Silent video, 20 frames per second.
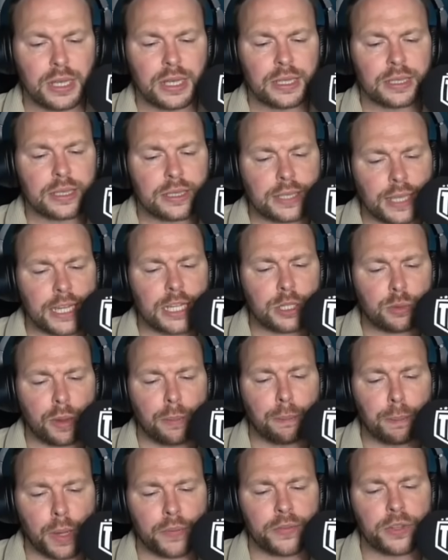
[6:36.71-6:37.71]
Today's
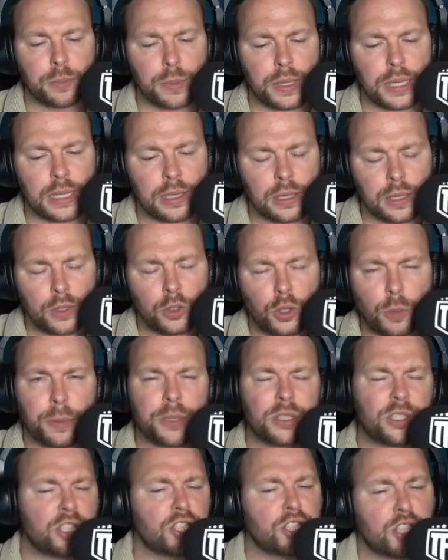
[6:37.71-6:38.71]
one bothered me, not
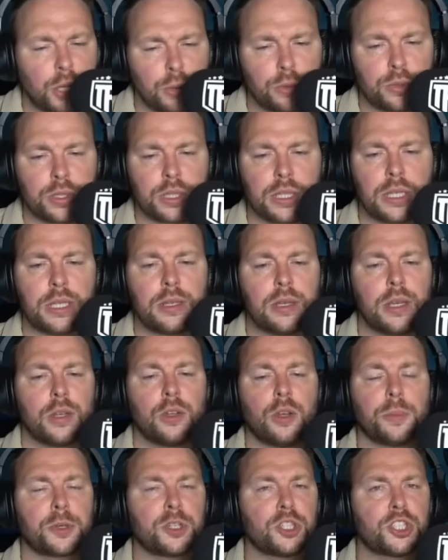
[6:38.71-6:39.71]
because it's Chelsea,
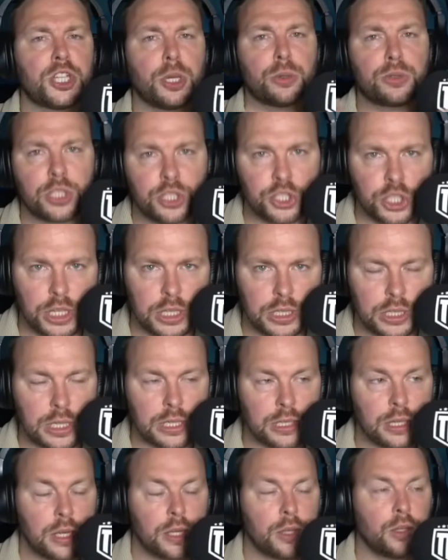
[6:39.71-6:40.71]
not because Chelsea
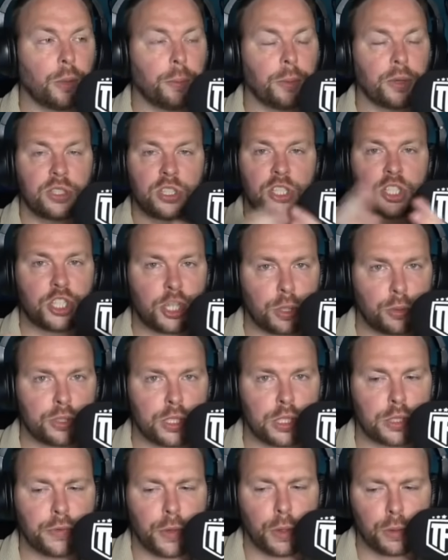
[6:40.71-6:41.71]
cheated, not because it's
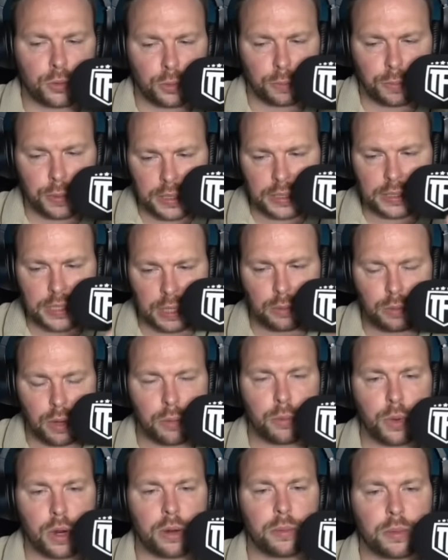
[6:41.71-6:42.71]
Chelsea's fault. So please hear
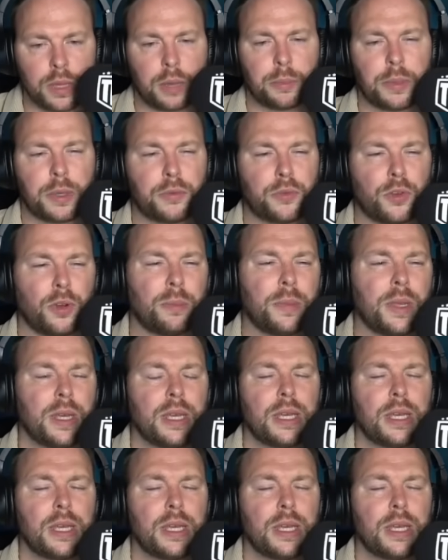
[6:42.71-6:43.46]
what, where I'm coming from.